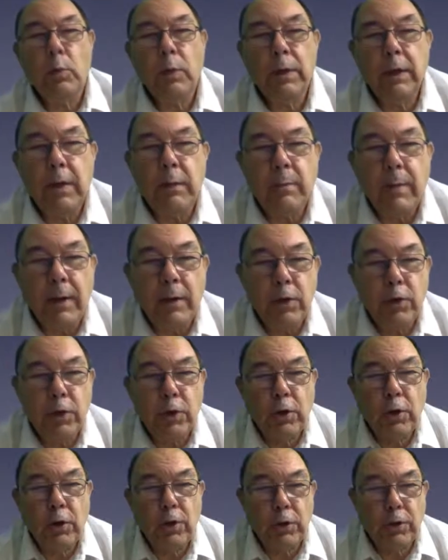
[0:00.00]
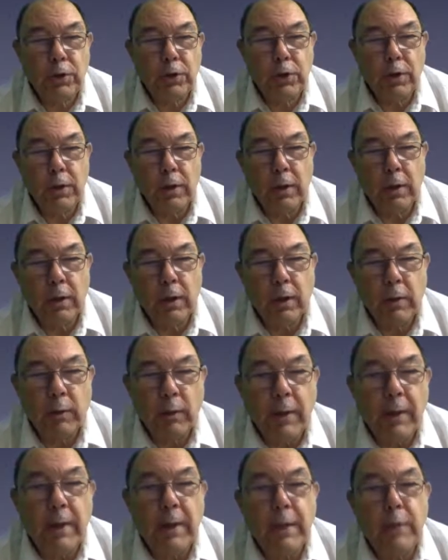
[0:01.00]
we did mention that
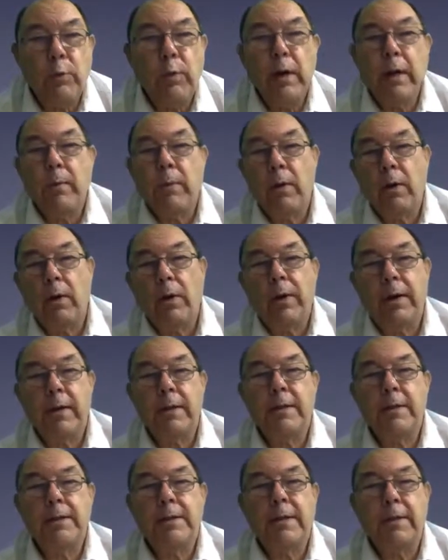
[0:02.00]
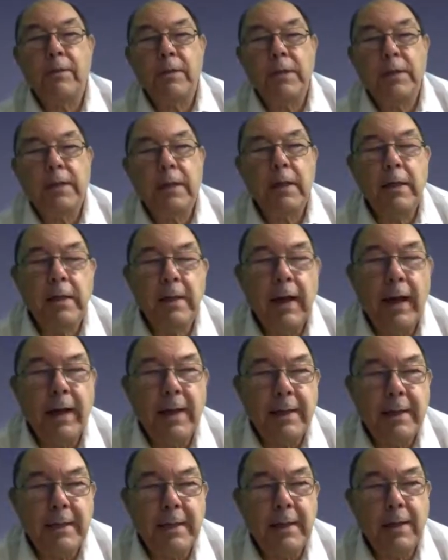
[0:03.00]
René de Riemer in
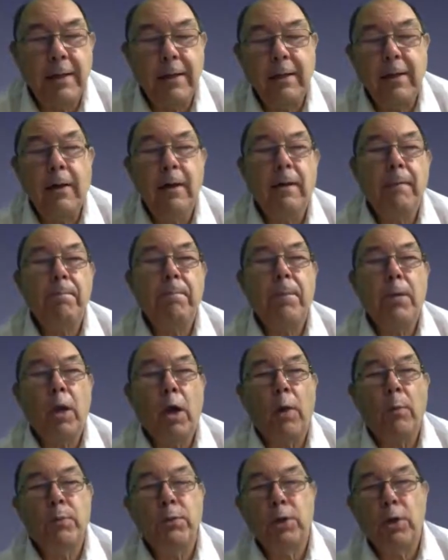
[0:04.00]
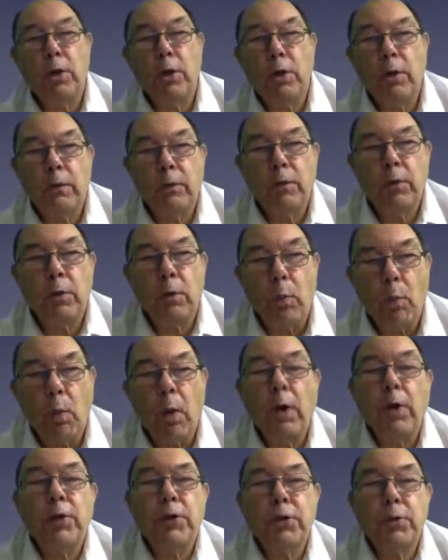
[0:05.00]
1719 observed
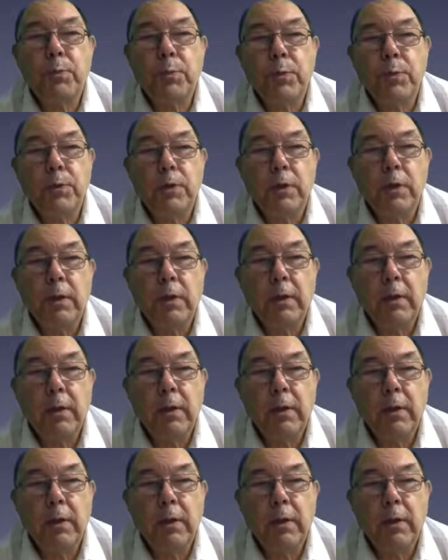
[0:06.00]
wasps